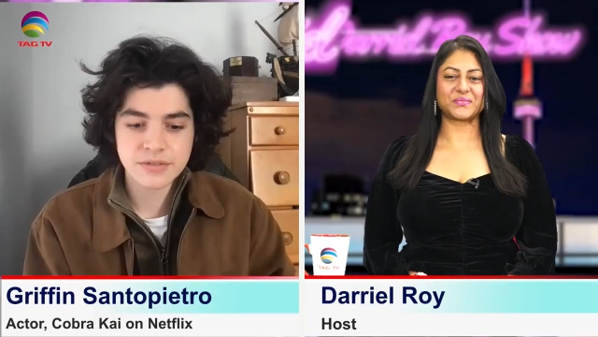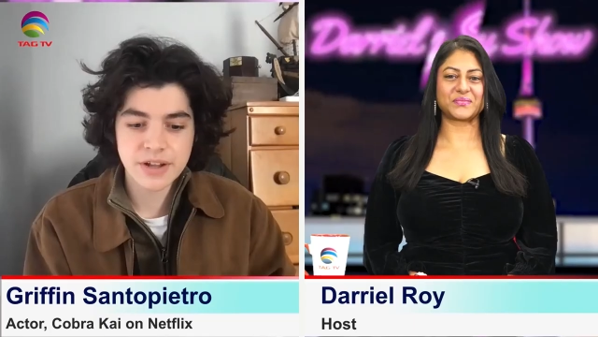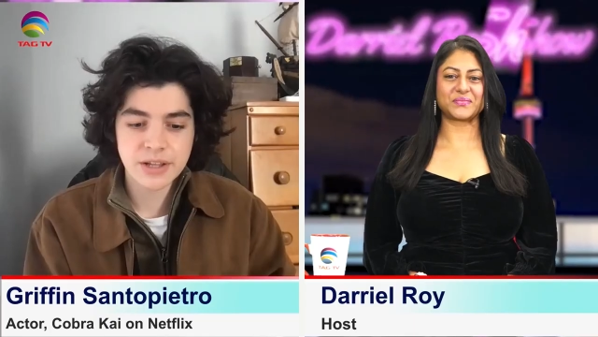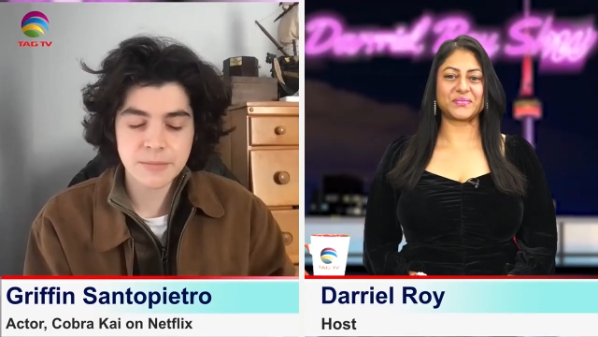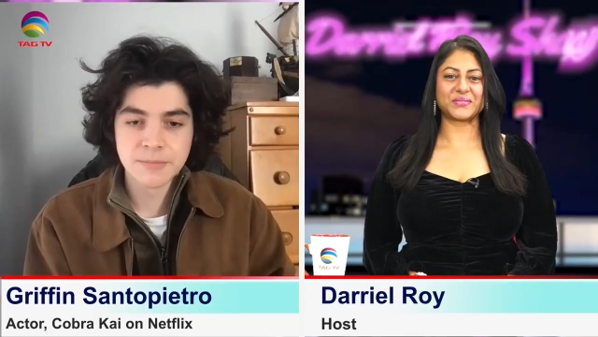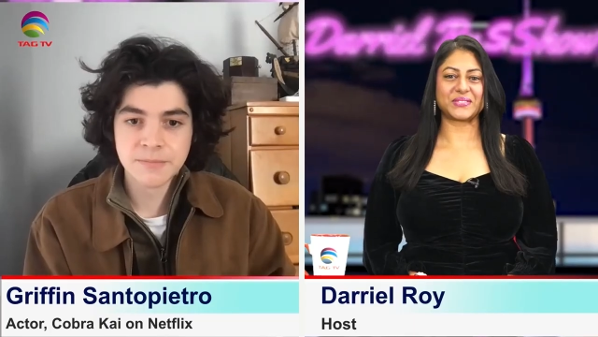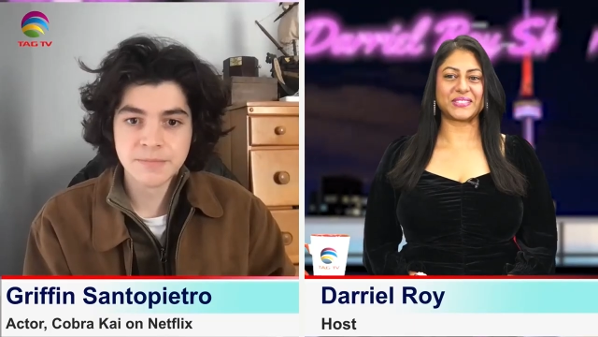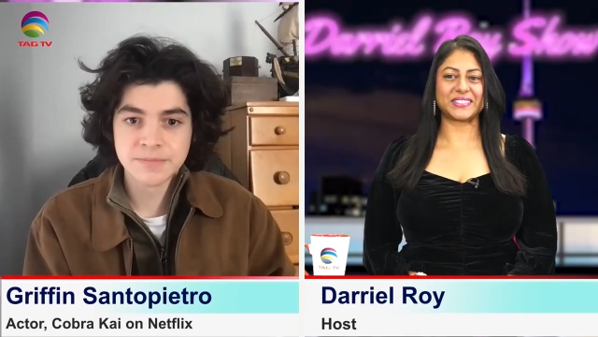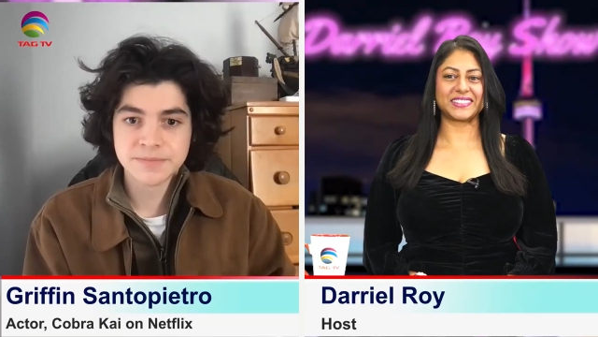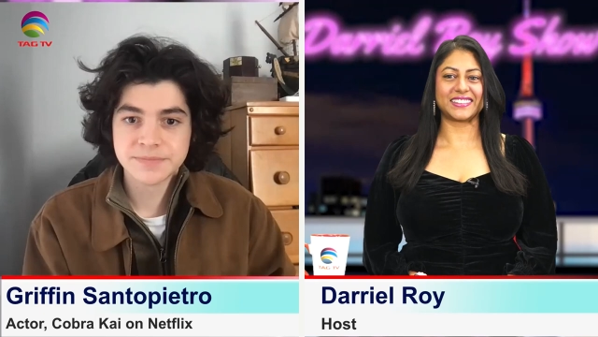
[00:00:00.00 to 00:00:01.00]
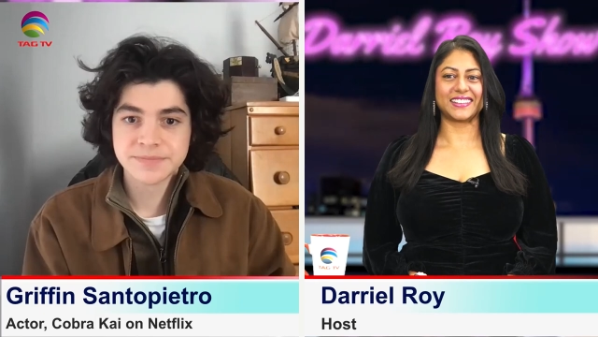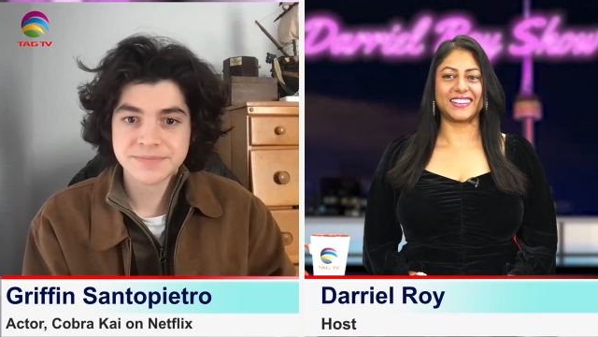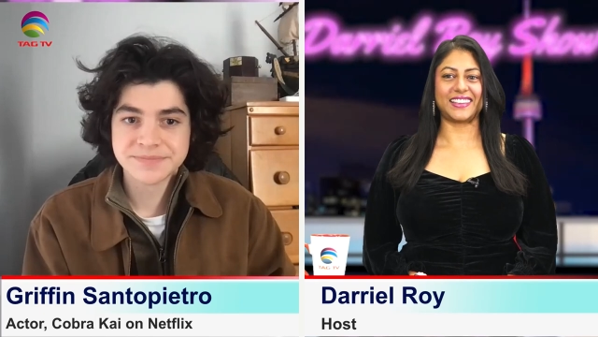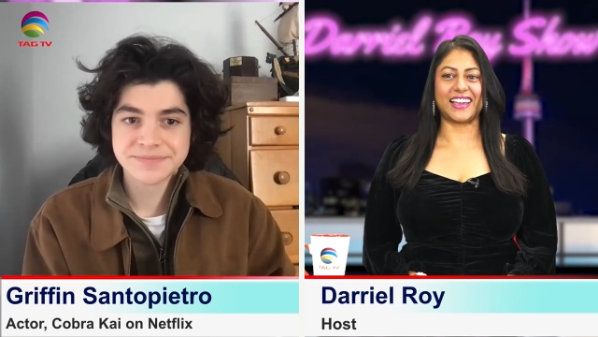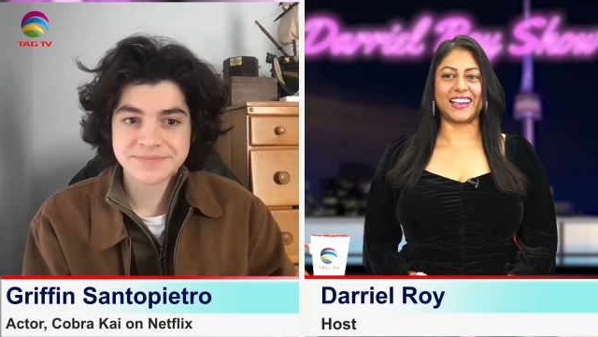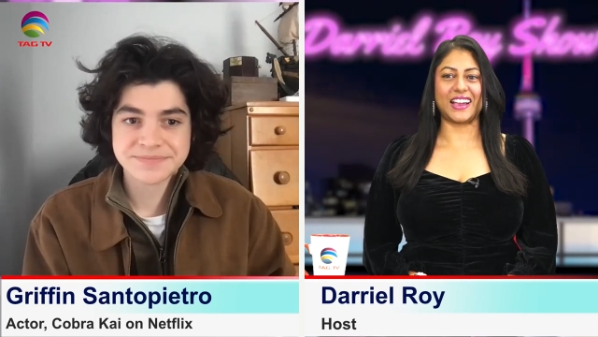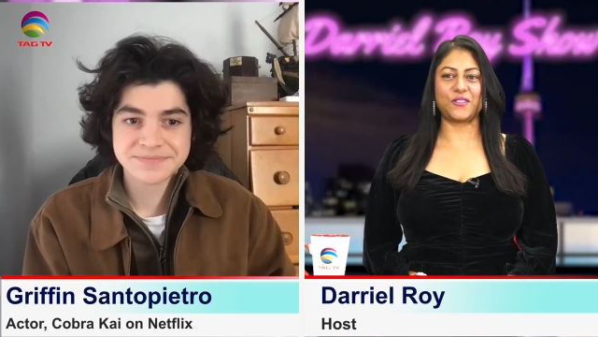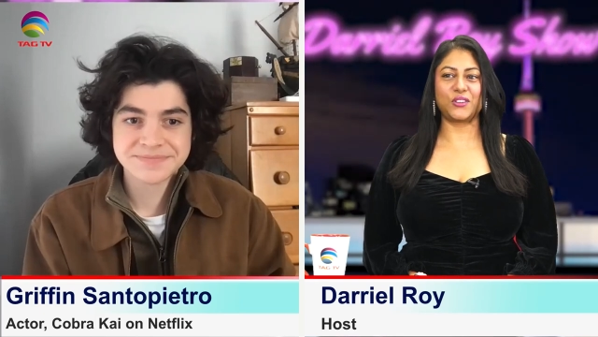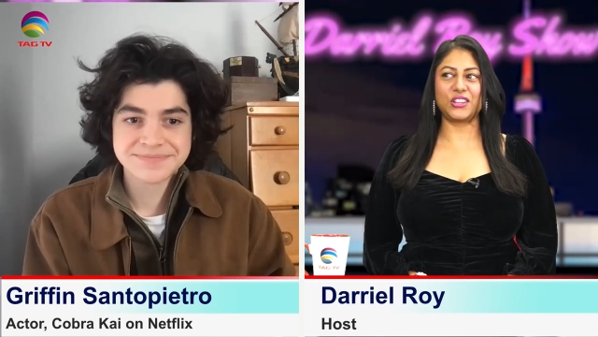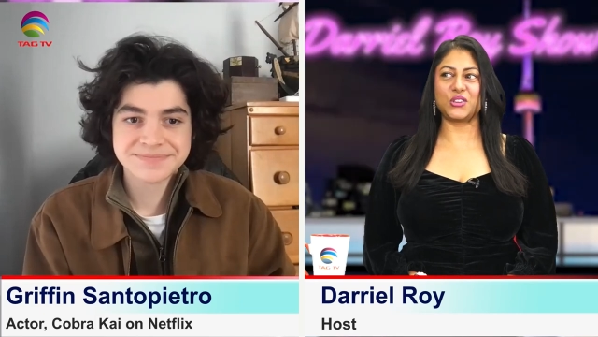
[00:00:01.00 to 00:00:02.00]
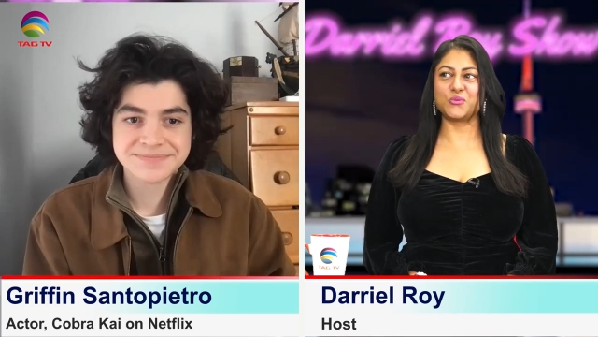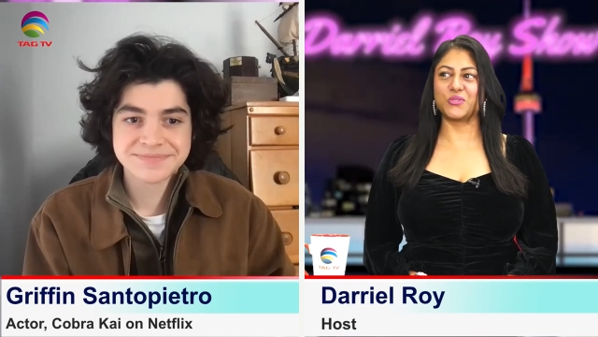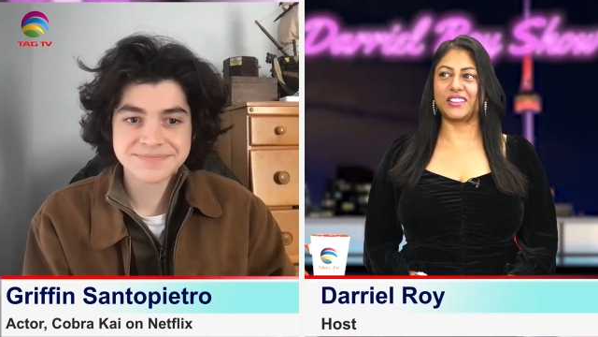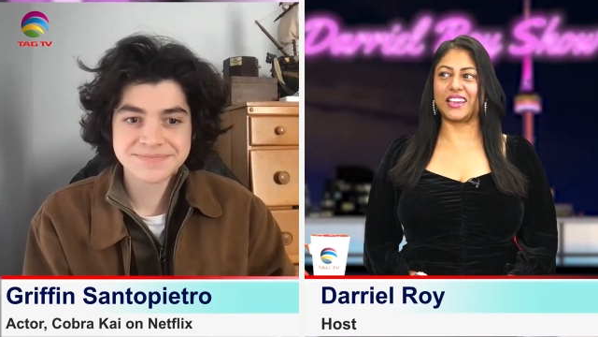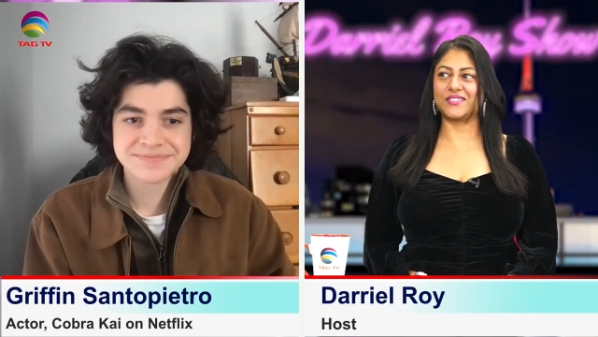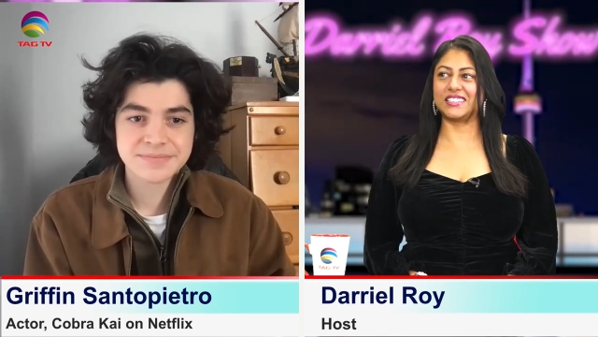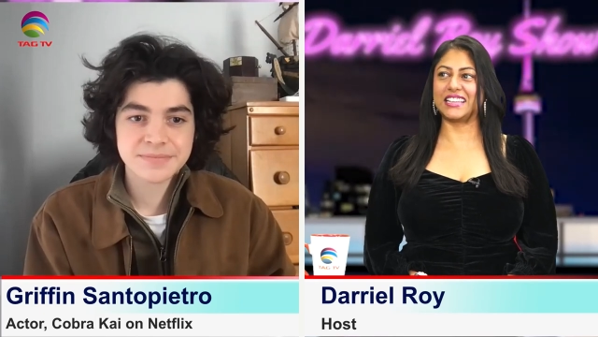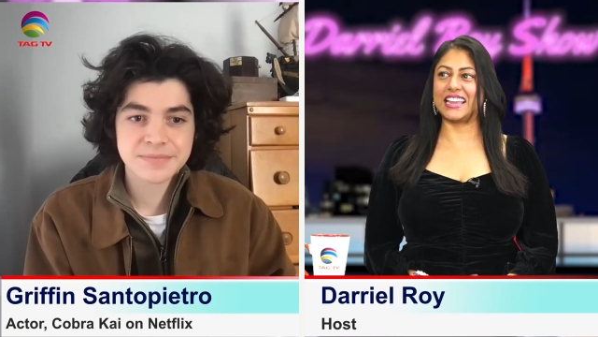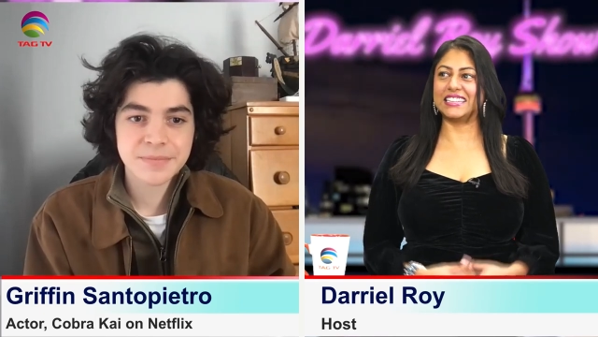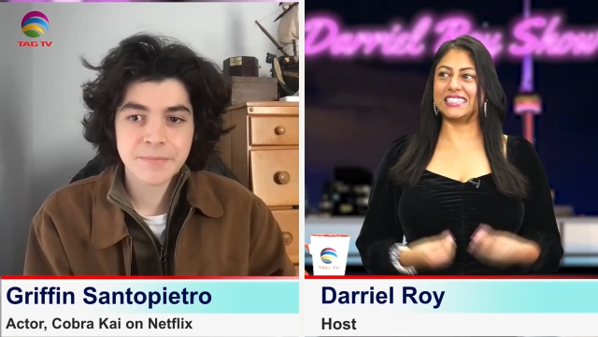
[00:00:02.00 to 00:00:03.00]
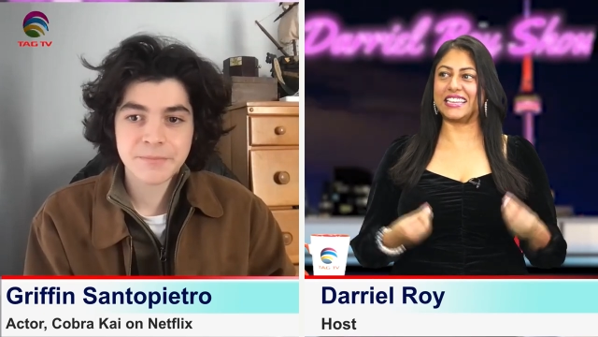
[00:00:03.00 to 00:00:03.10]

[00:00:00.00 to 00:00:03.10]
Speaker 1: to develop.
Speaker 2: Yeah, I feel like you really have to get into